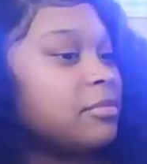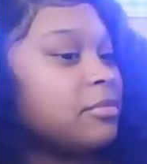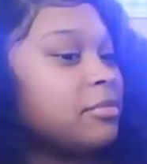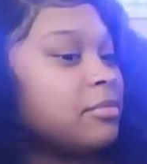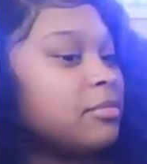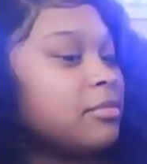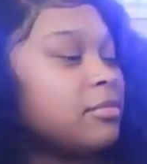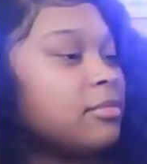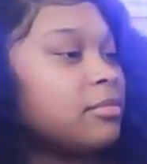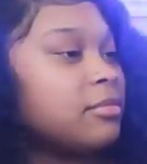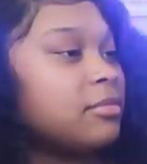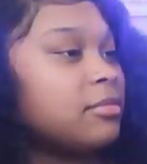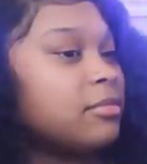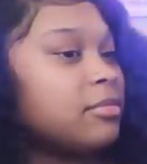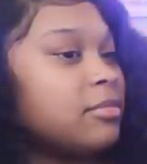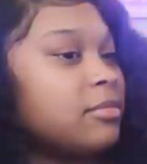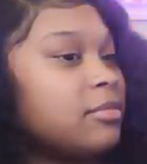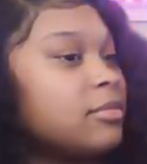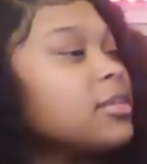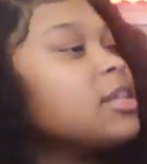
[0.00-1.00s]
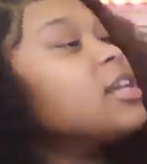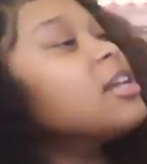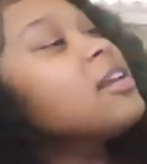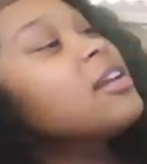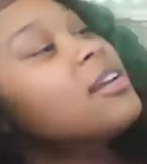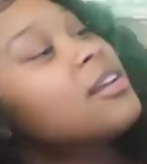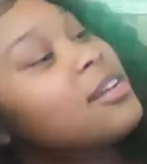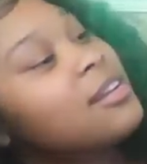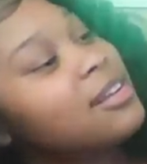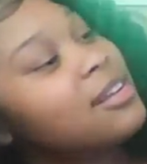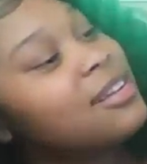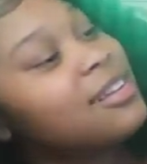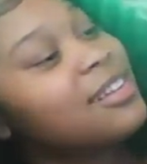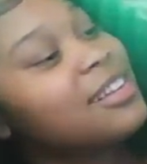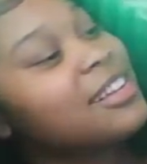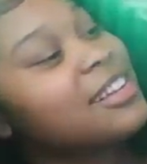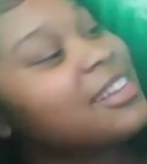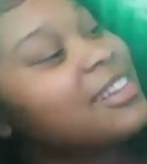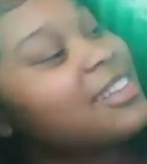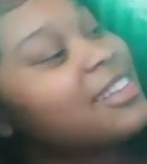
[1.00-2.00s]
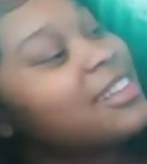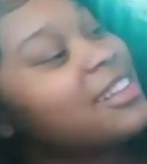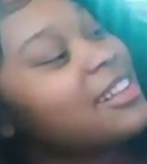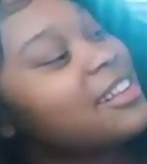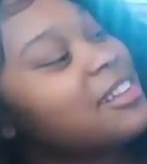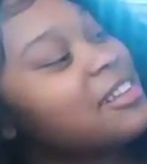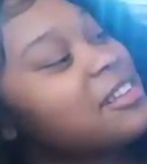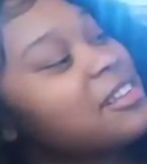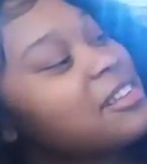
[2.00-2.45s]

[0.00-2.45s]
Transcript: This person isn't speaking.